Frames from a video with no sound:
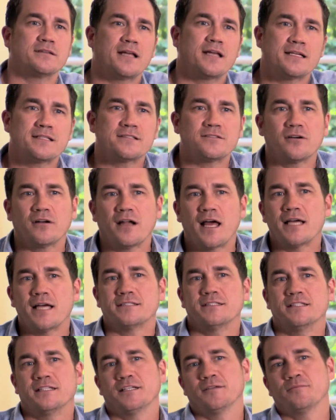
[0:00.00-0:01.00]
and that's their
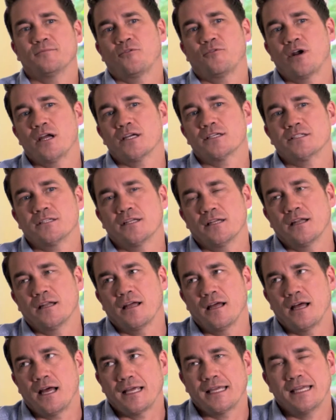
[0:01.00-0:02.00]
lasting impression,
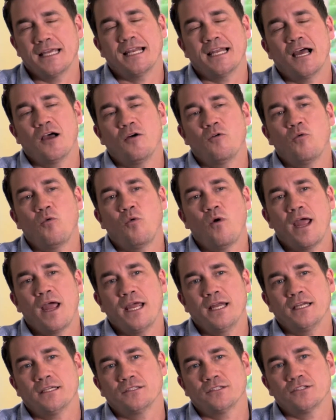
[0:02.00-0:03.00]
I cannot
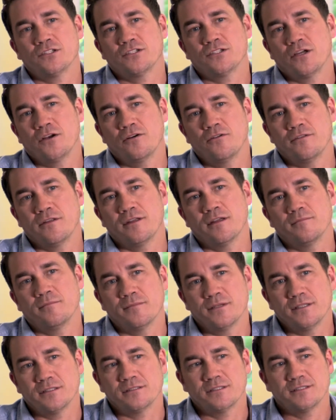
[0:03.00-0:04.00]
wait to show
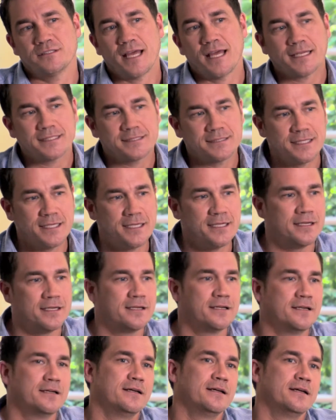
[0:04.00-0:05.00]
them this sexy,
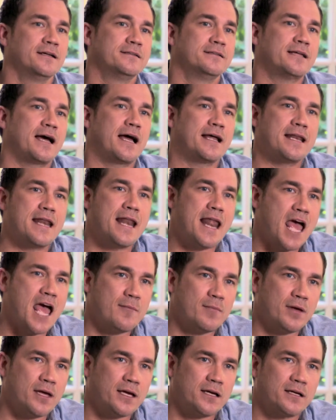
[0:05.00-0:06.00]

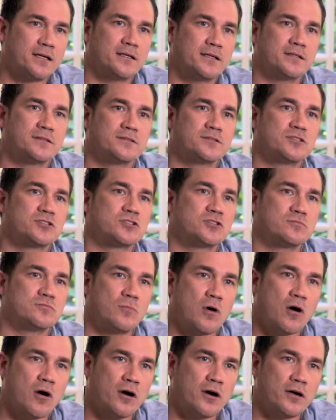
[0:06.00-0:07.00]
dynamic,
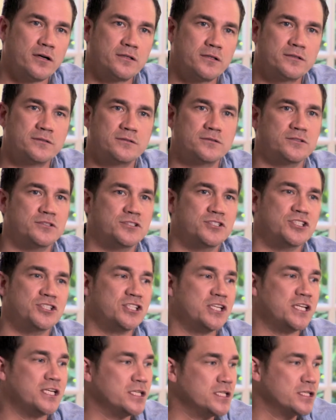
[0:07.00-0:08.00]
smart,
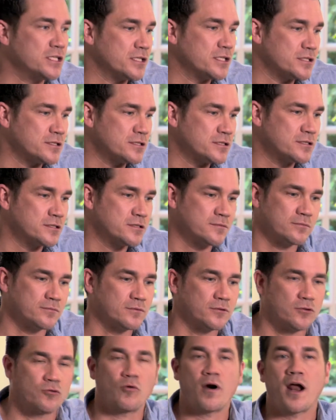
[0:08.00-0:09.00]
genius
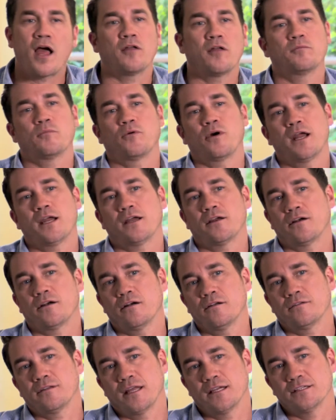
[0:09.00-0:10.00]

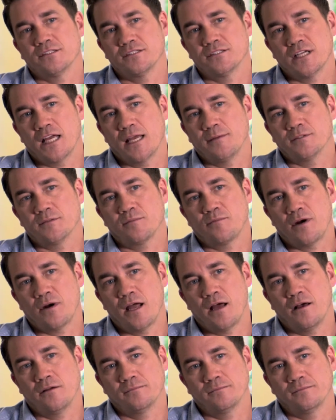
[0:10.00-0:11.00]
groundbreaker that is James
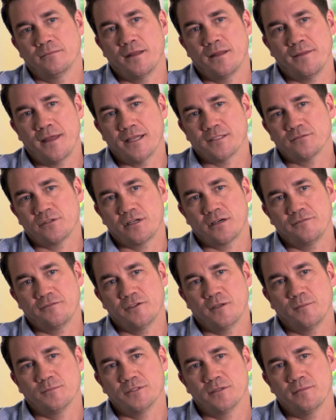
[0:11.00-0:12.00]
Brown. And that's what our
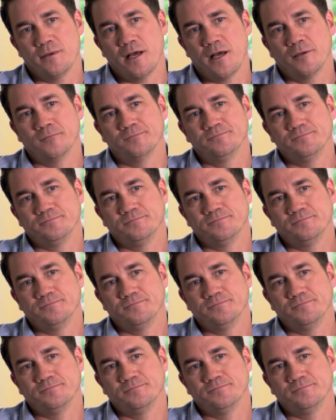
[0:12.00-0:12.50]
film's about.